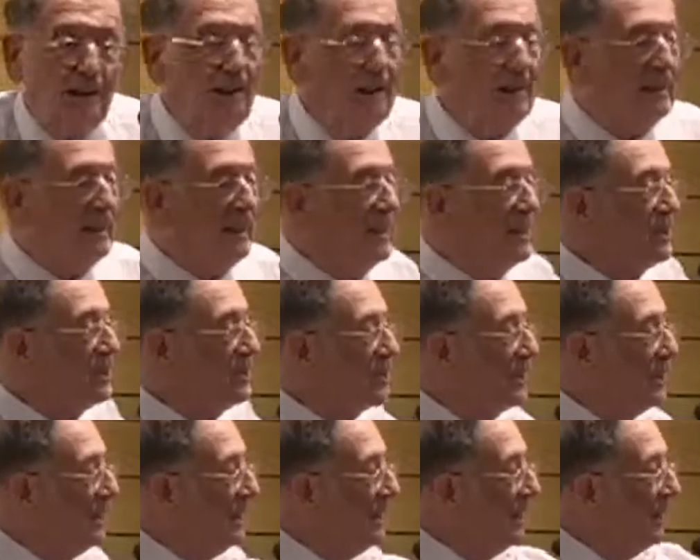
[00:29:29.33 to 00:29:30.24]
It
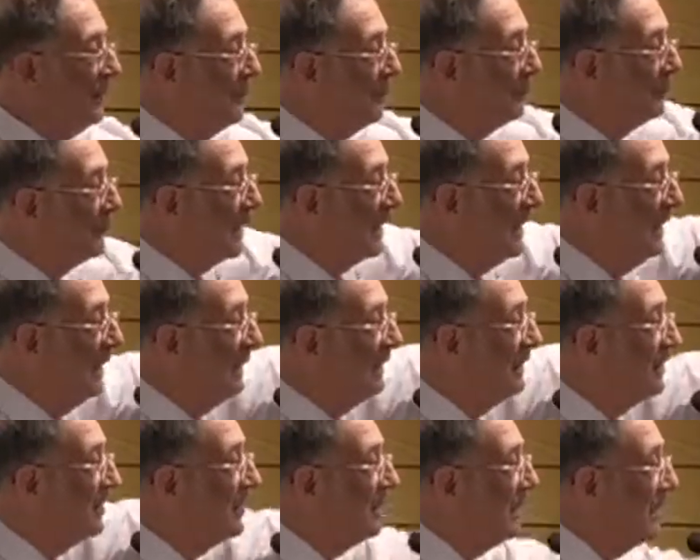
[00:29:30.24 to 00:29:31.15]
is the
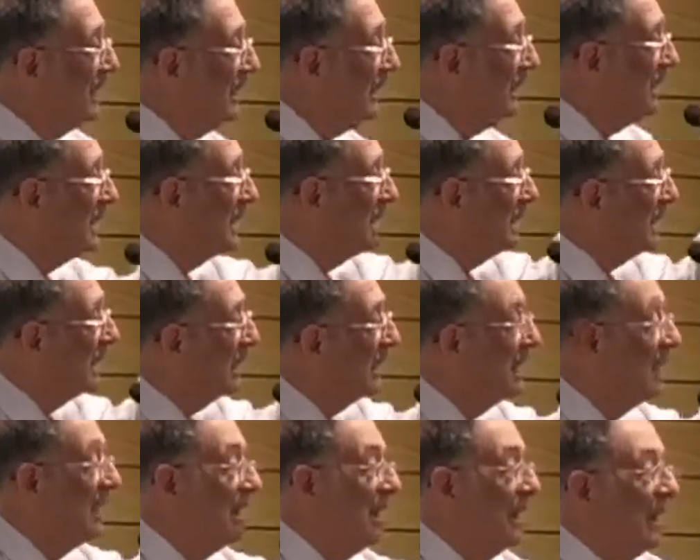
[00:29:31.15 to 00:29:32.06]

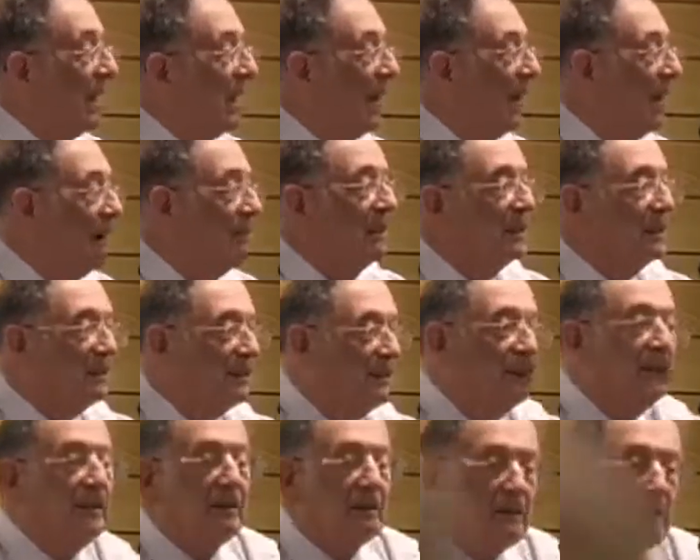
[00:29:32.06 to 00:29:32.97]
internal
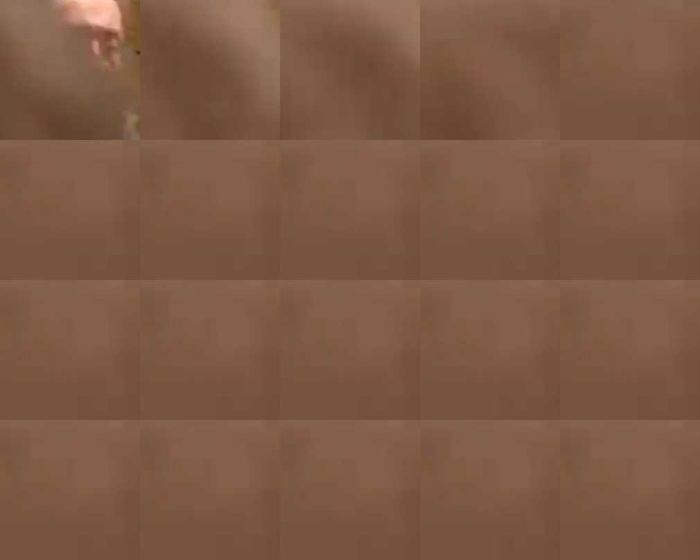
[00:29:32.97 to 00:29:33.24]
heretic